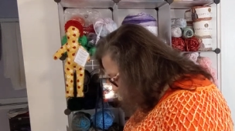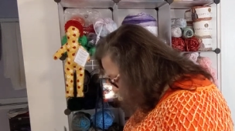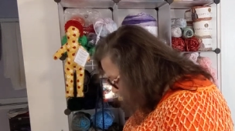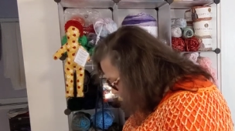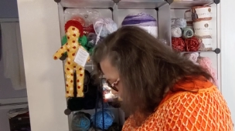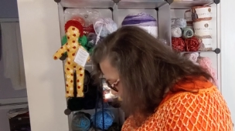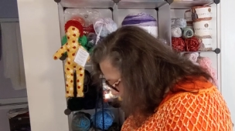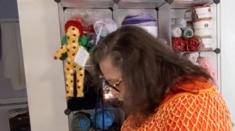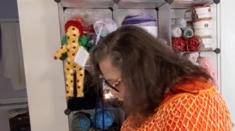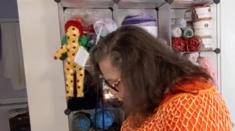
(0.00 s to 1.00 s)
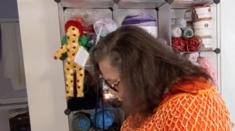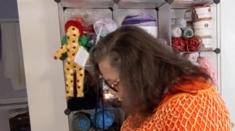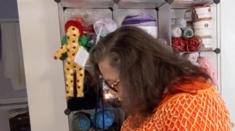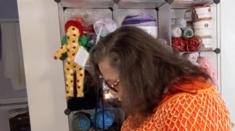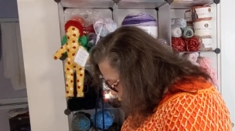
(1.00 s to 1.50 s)
So I would blame
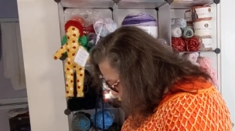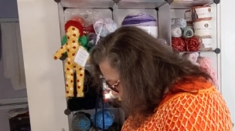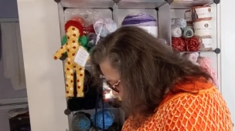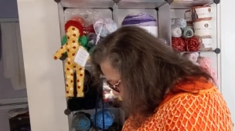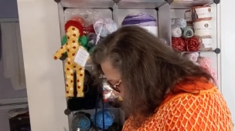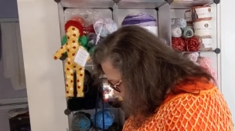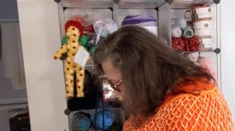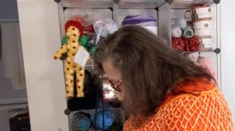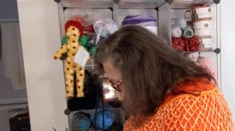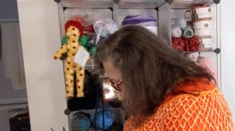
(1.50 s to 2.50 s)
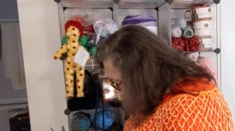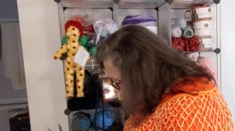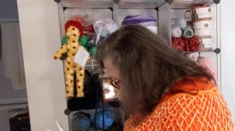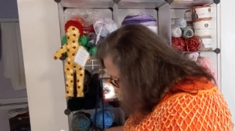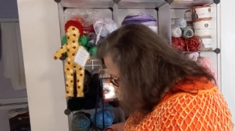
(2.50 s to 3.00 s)
somebody for this
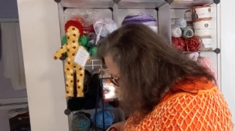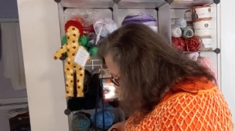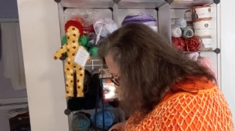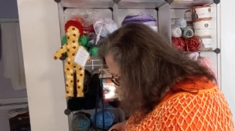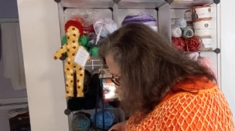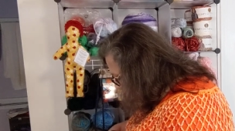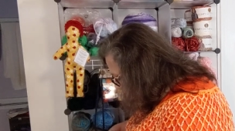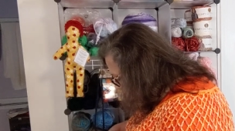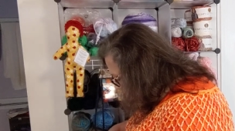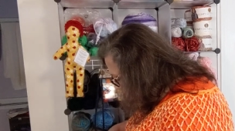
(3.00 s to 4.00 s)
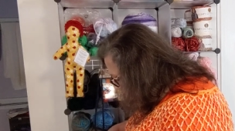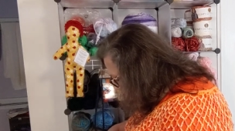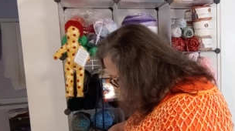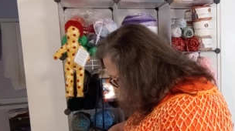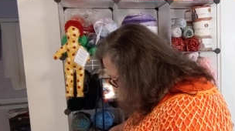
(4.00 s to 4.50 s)
if I did it. Come
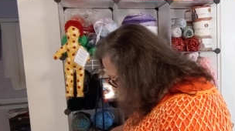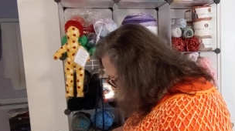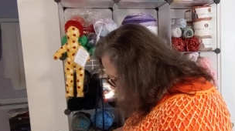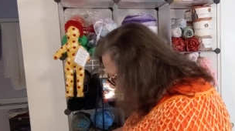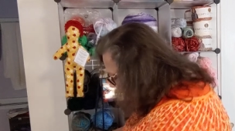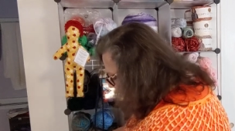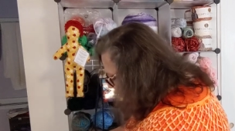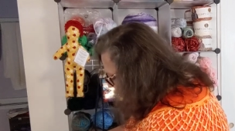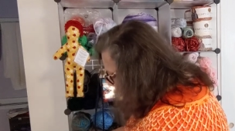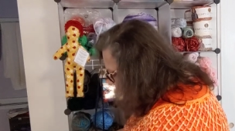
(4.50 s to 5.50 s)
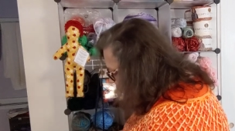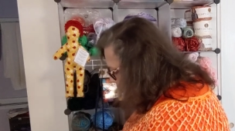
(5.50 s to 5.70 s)
on. Get there we go.